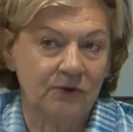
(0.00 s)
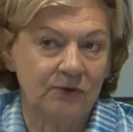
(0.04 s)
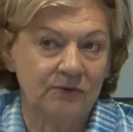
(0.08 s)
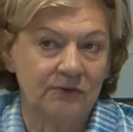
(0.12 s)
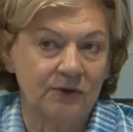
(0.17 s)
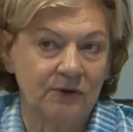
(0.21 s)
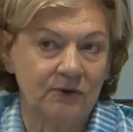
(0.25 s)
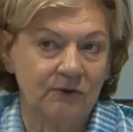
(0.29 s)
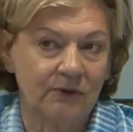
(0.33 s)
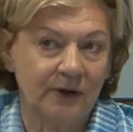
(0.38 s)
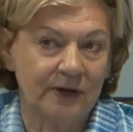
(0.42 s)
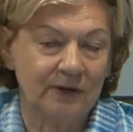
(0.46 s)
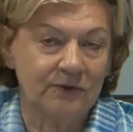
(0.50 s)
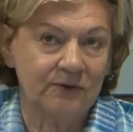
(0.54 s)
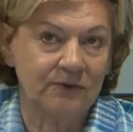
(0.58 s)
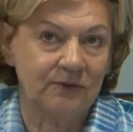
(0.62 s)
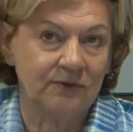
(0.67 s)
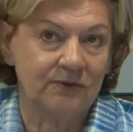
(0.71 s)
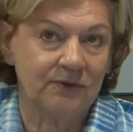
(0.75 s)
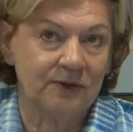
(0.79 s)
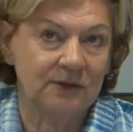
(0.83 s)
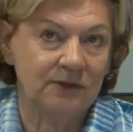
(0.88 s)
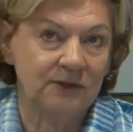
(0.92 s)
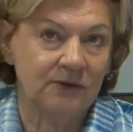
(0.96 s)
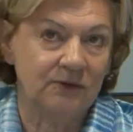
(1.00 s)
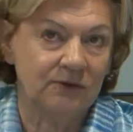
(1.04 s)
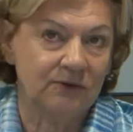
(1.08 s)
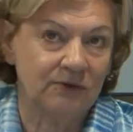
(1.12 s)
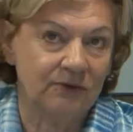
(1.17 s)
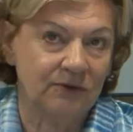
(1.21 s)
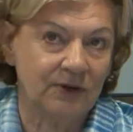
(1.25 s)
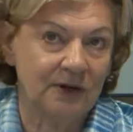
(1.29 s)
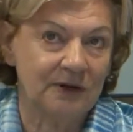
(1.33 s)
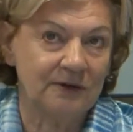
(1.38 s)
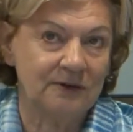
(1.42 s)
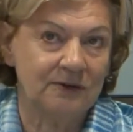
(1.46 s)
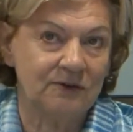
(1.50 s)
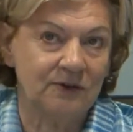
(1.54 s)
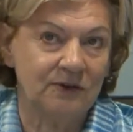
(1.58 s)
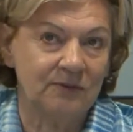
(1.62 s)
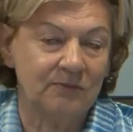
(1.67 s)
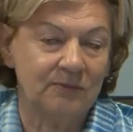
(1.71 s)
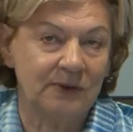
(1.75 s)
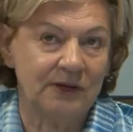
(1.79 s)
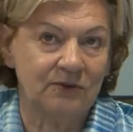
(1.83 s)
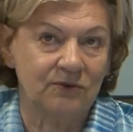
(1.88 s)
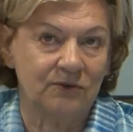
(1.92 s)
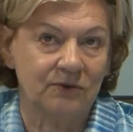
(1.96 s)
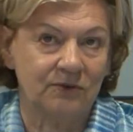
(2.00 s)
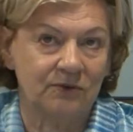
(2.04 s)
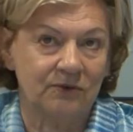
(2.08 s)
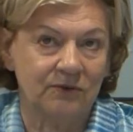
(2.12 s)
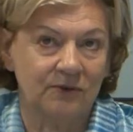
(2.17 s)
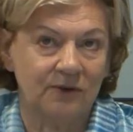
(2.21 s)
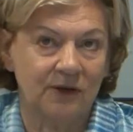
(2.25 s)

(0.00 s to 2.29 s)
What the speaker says: of the crisis and the austerity measures